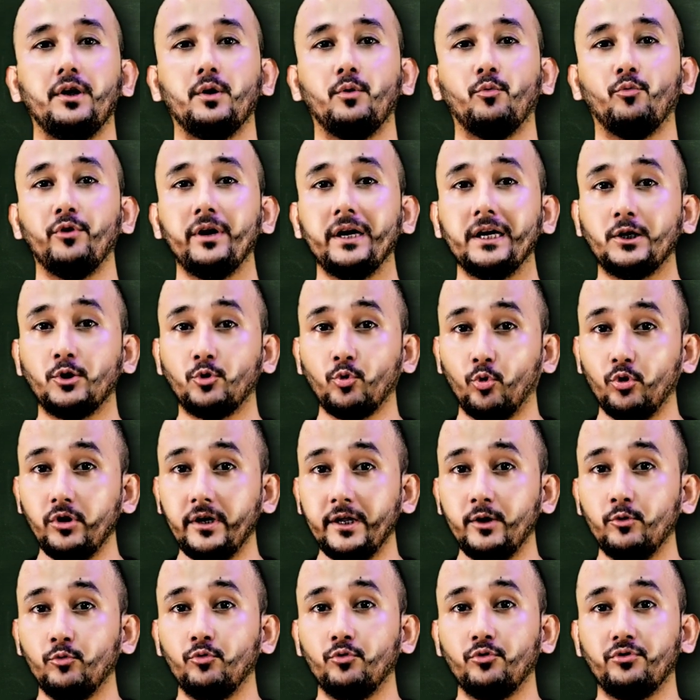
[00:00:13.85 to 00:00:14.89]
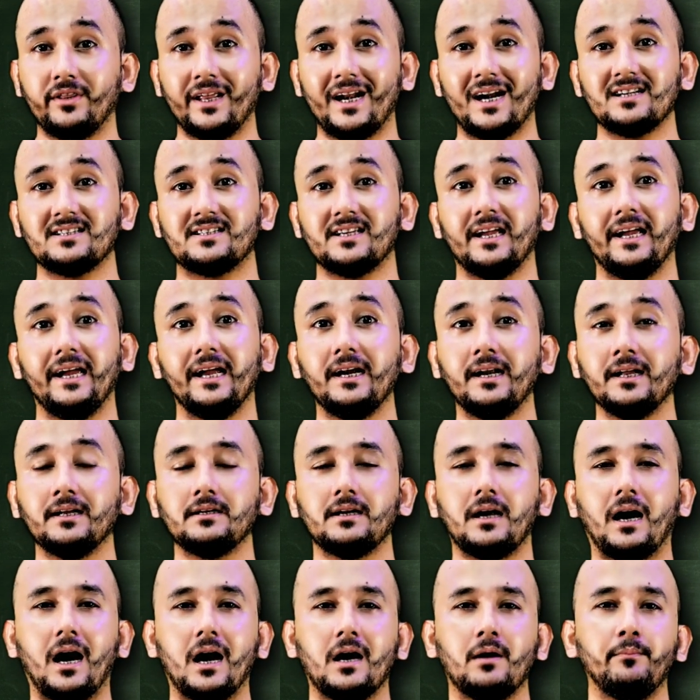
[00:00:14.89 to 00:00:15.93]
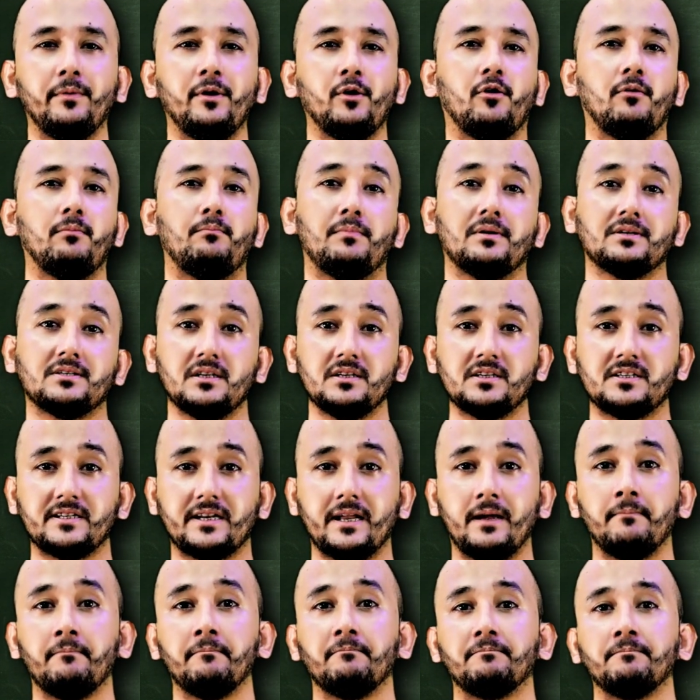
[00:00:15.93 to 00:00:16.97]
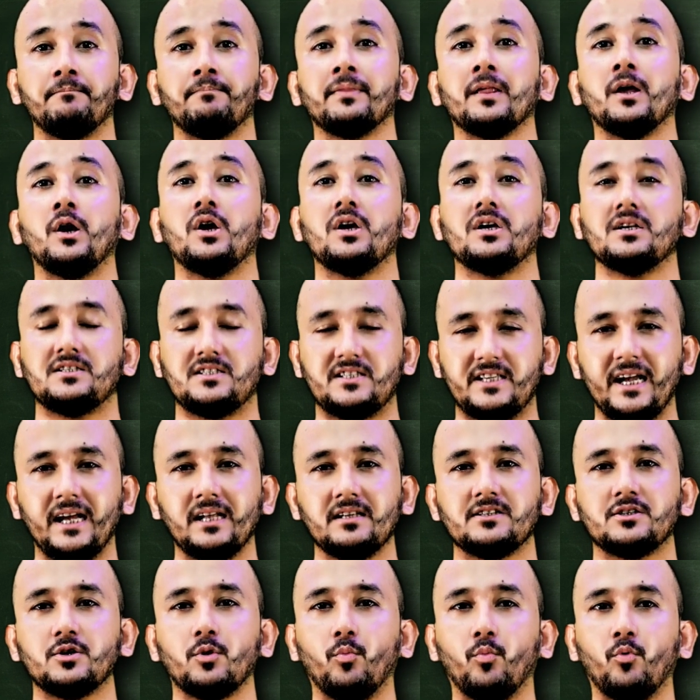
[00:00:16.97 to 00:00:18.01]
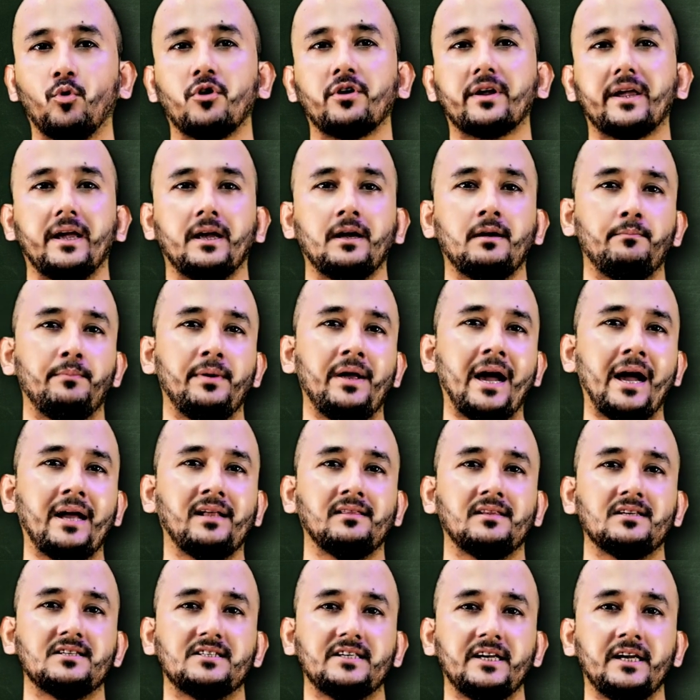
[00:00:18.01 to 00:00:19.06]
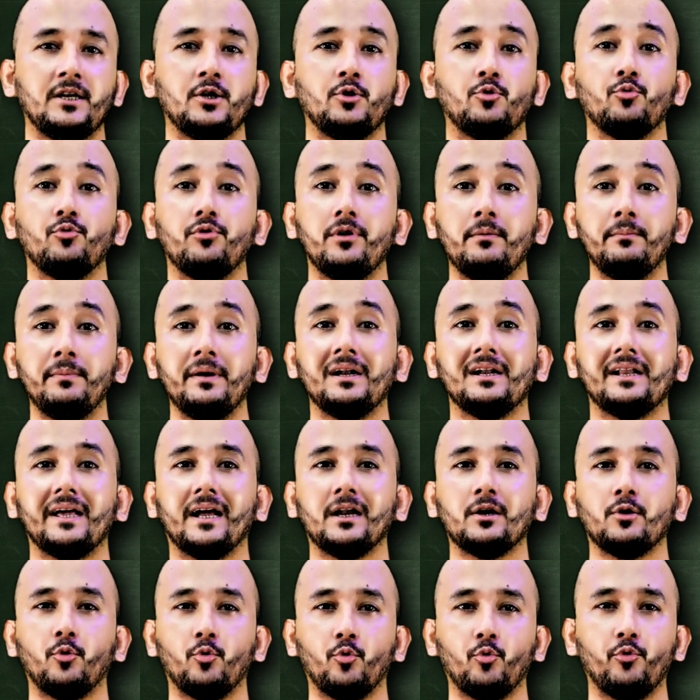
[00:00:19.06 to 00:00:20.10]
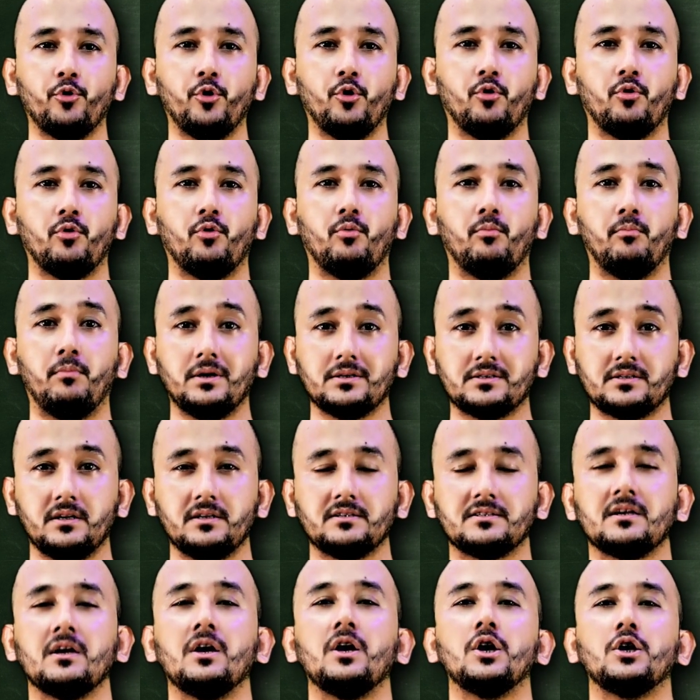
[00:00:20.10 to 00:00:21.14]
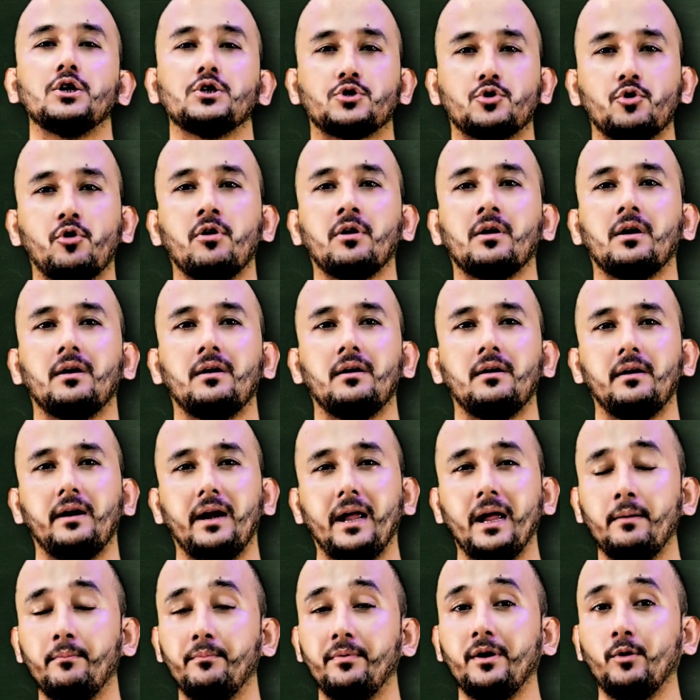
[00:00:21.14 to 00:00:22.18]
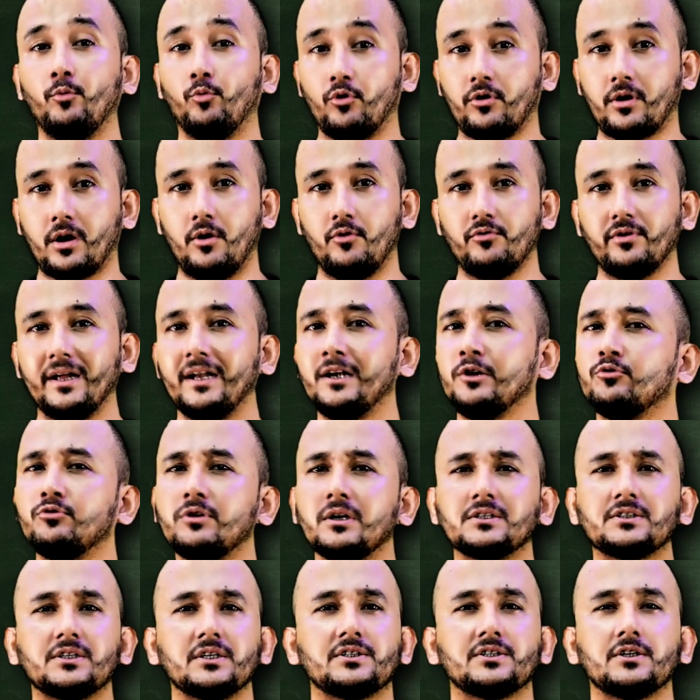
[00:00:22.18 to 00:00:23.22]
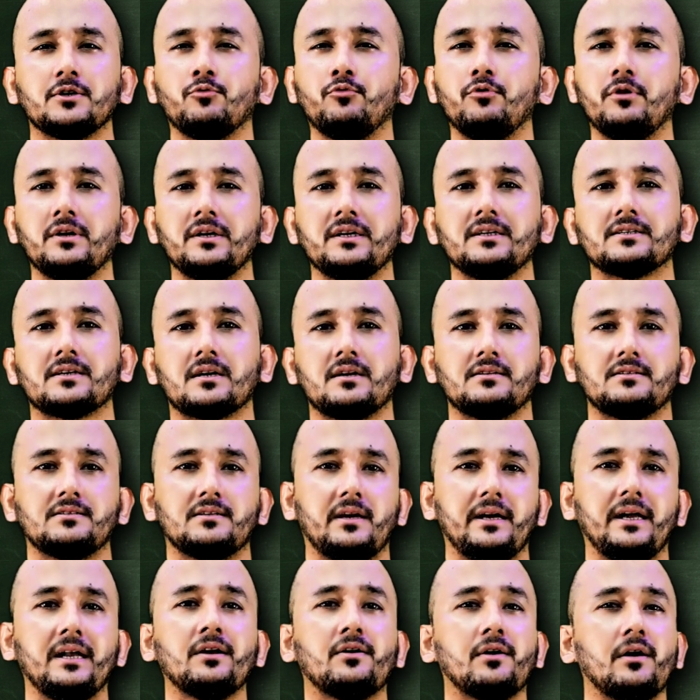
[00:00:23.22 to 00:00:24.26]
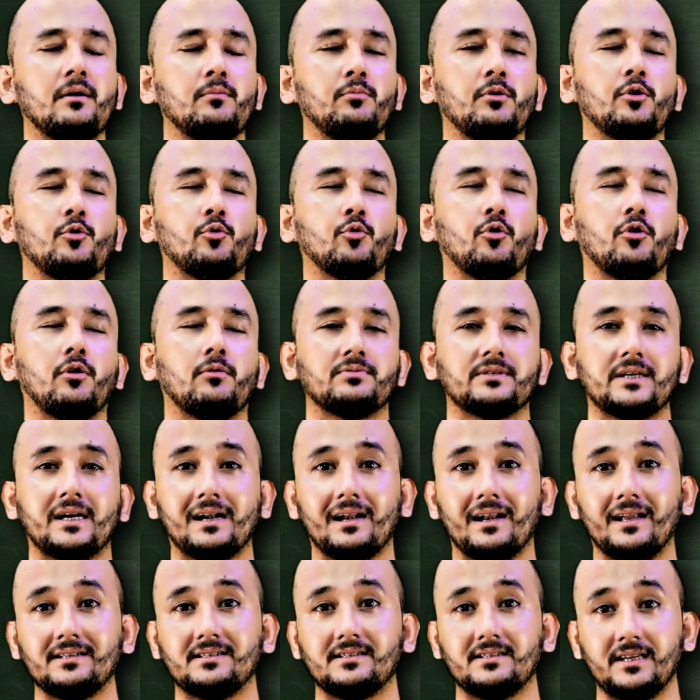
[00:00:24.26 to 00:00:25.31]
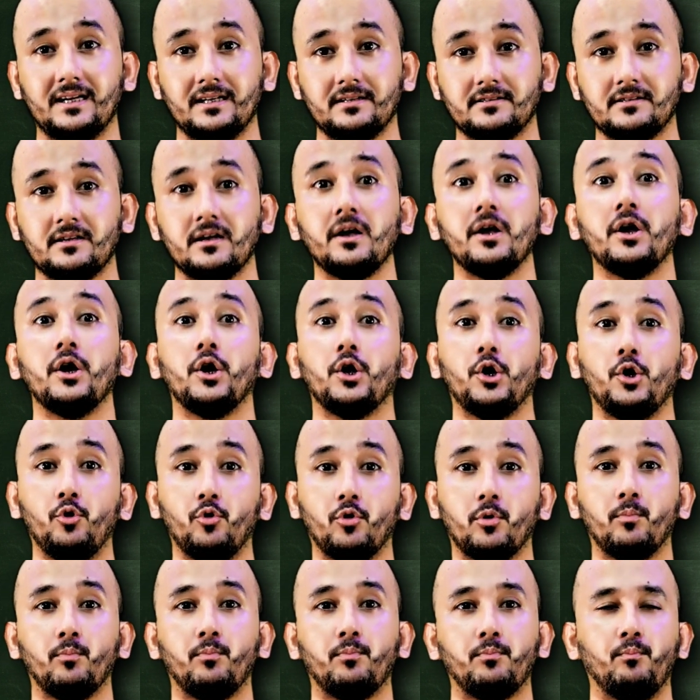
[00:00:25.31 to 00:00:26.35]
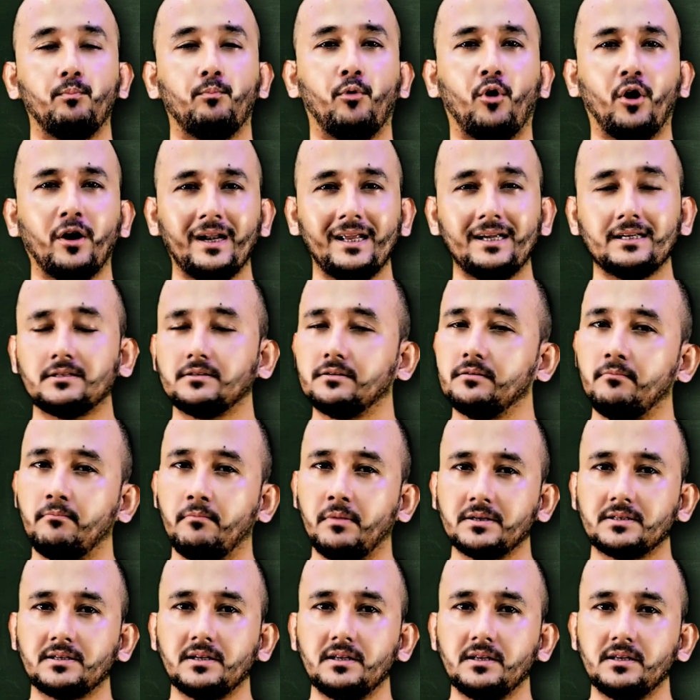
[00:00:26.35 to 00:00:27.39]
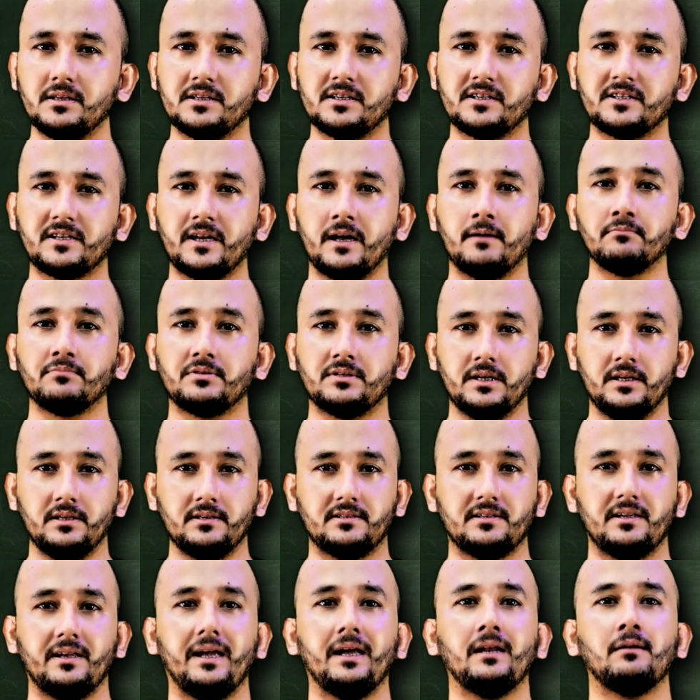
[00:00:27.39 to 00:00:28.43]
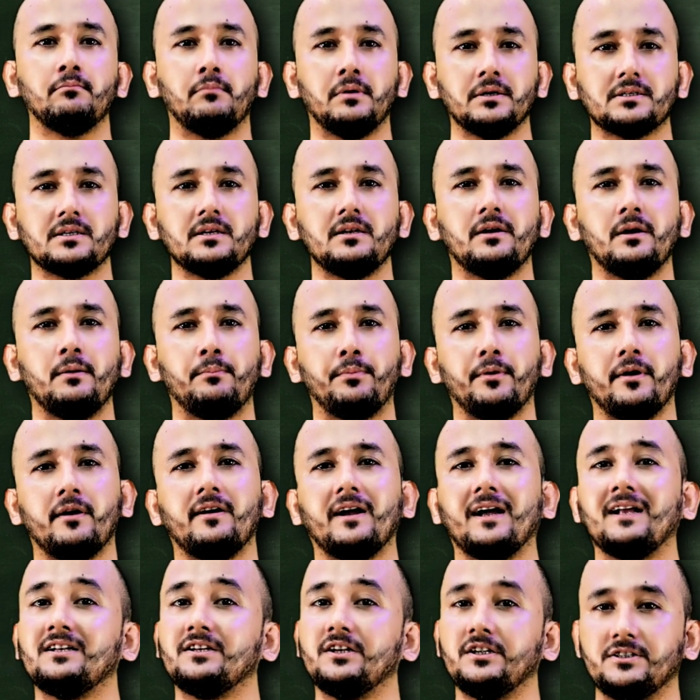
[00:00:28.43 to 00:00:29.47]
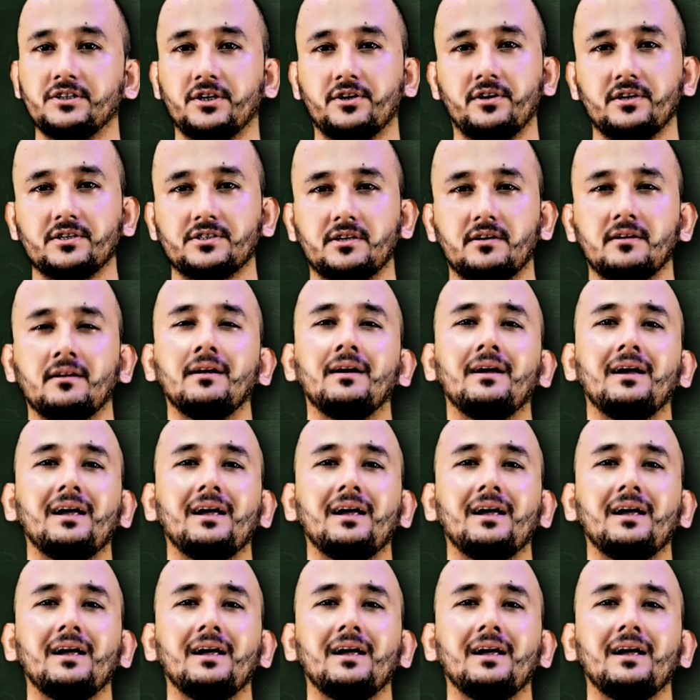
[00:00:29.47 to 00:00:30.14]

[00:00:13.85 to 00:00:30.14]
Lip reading: we told you there is a hidden army of muscle stem cells working behind the scene to rebuild and grow your muscles stronger every workout? In today's session, we will discuss the incredible role of satellite cells, your body's muscle stem cells, in muscle repair and regeneration.